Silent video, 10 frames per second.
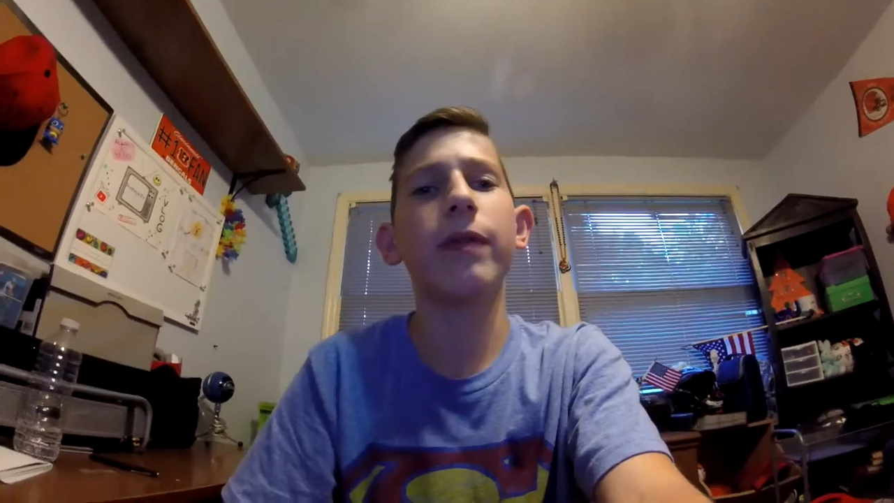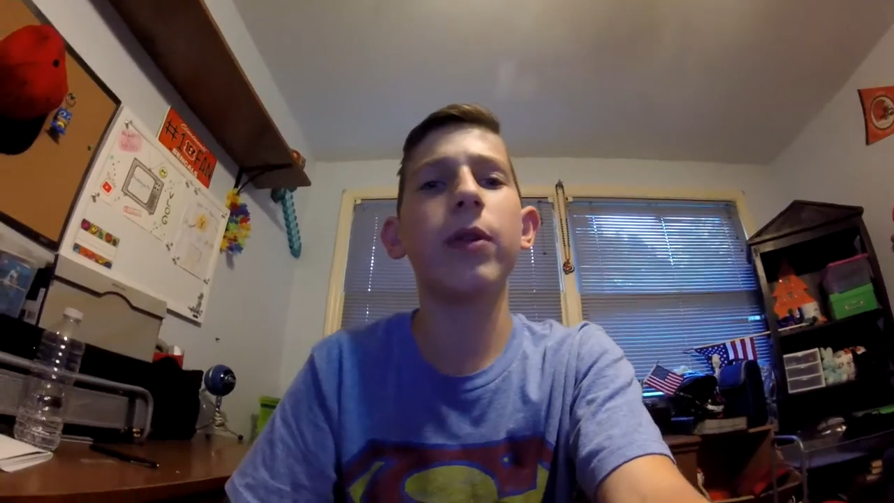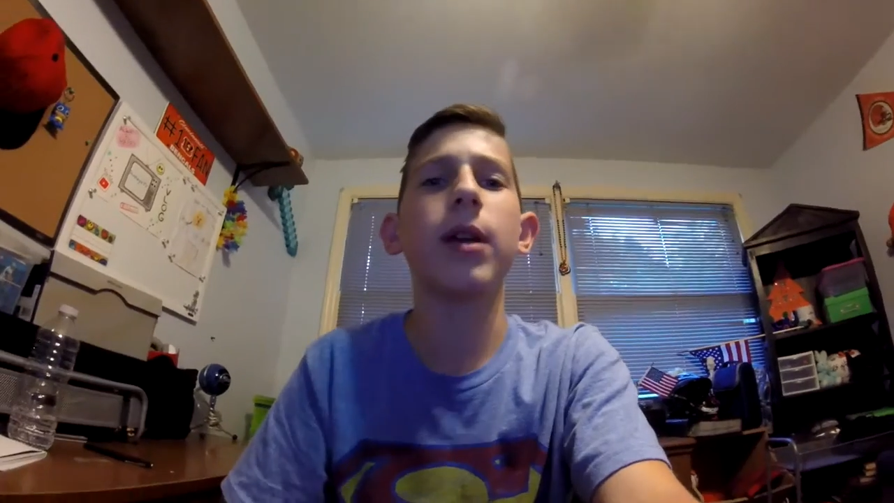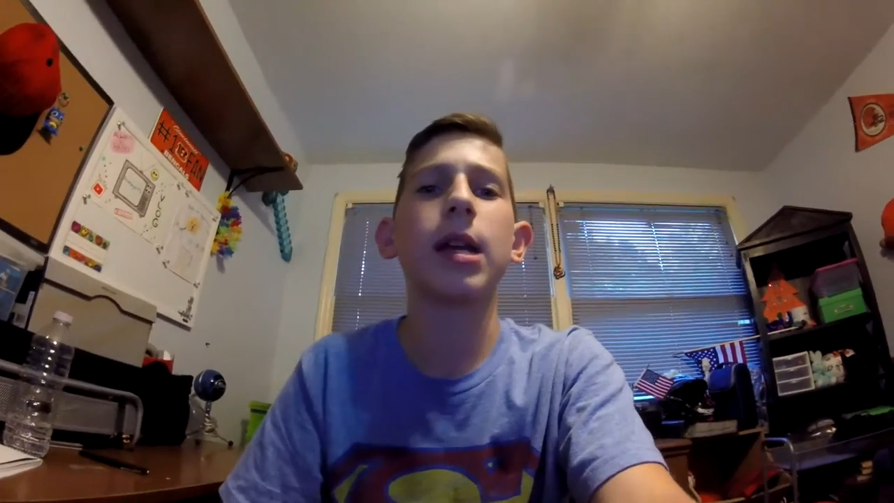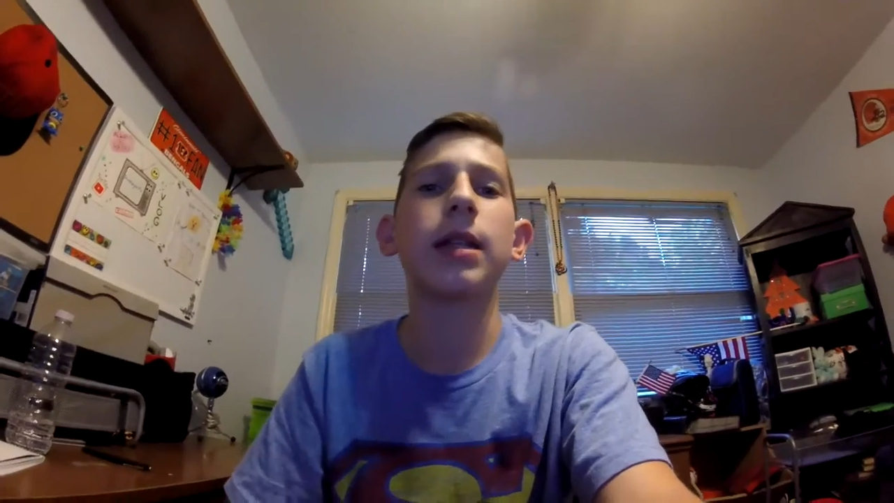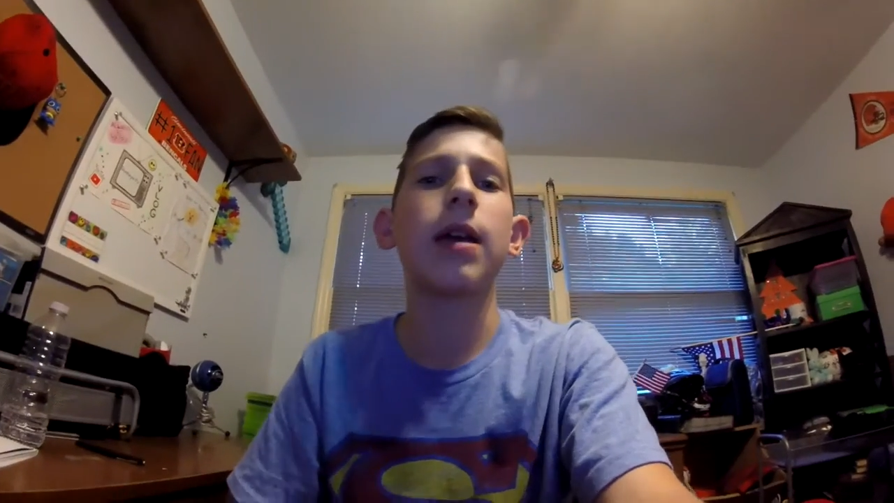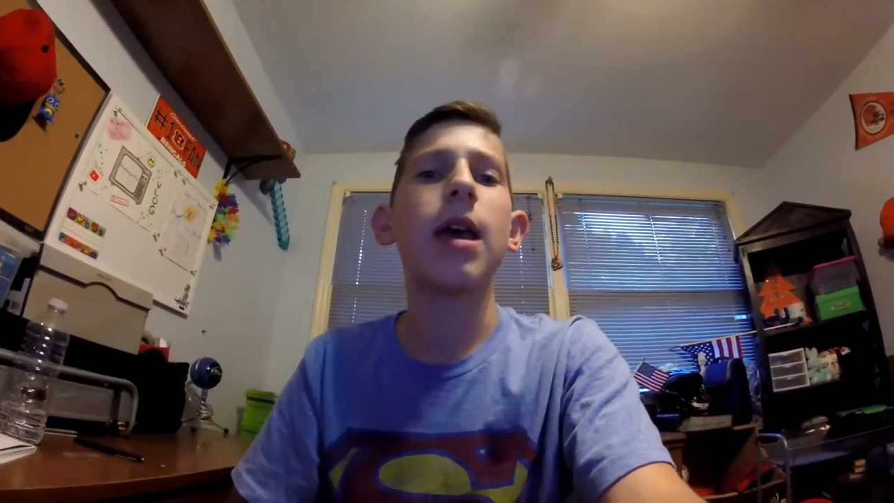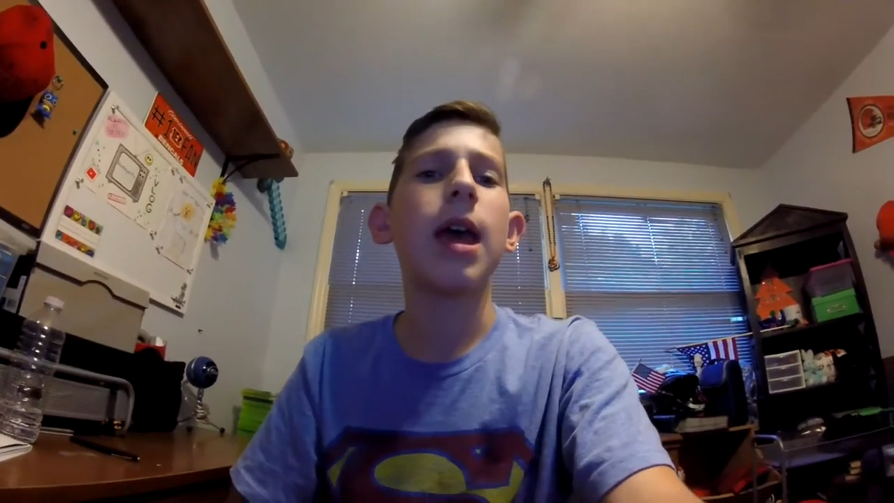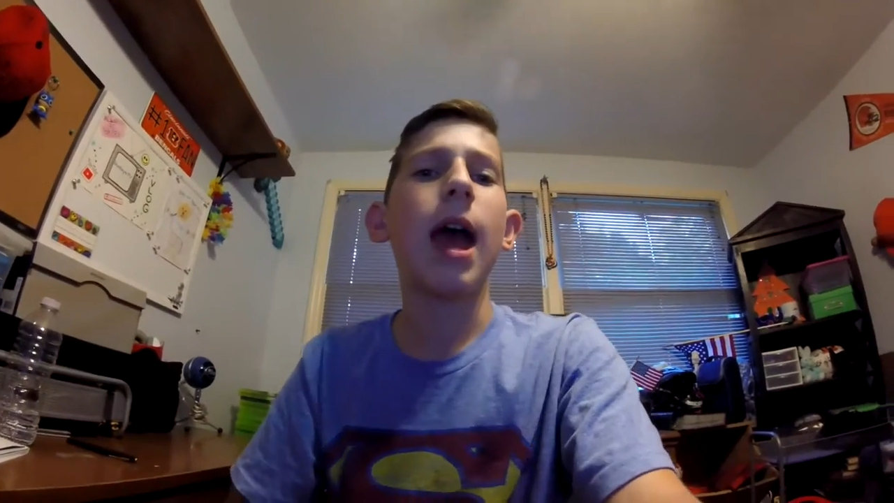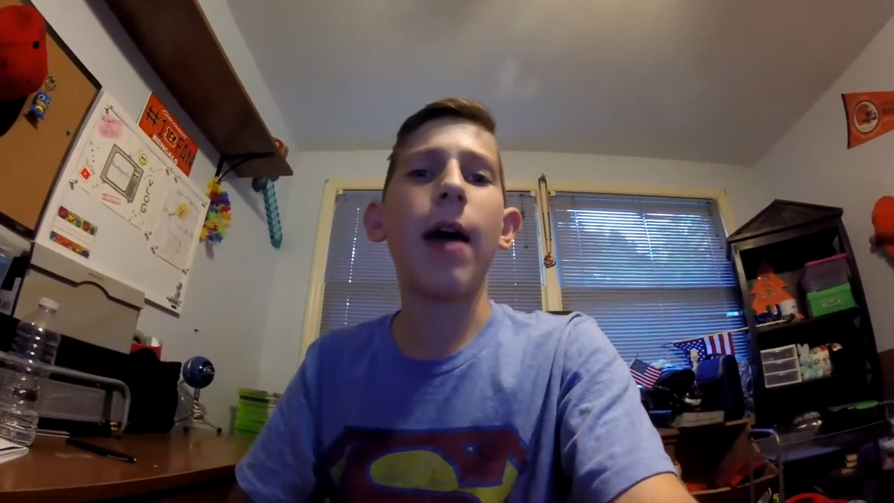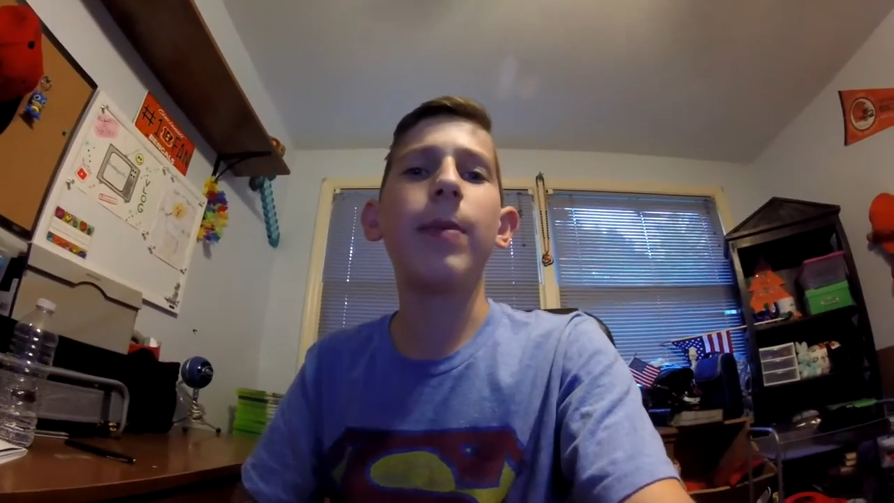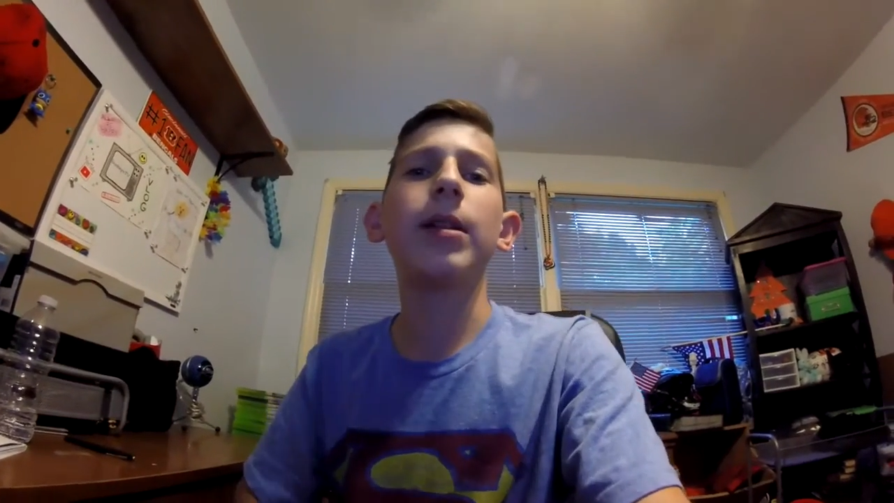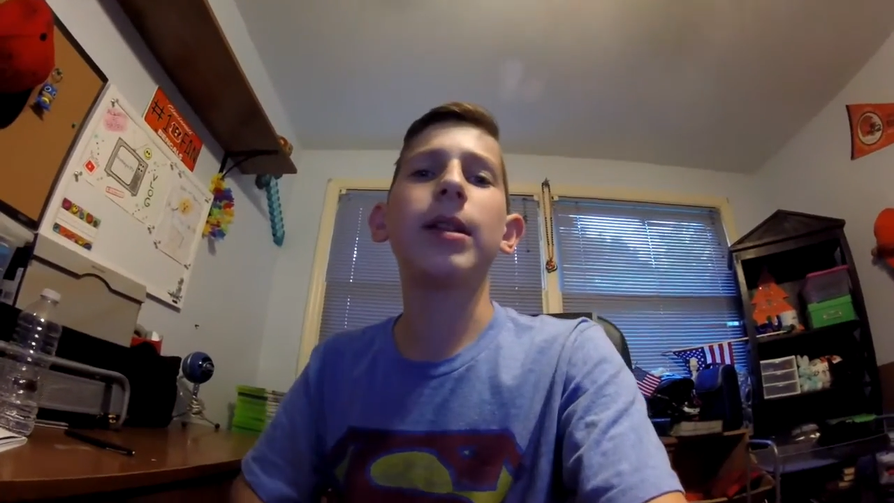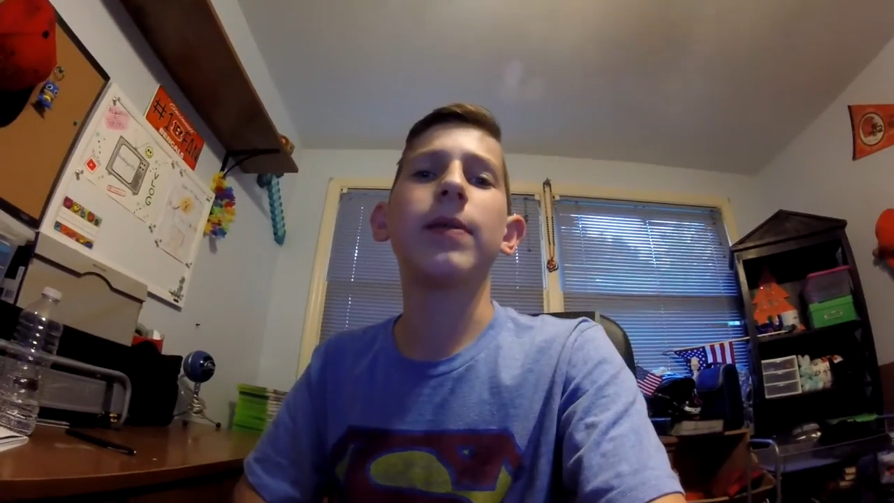A few guys have been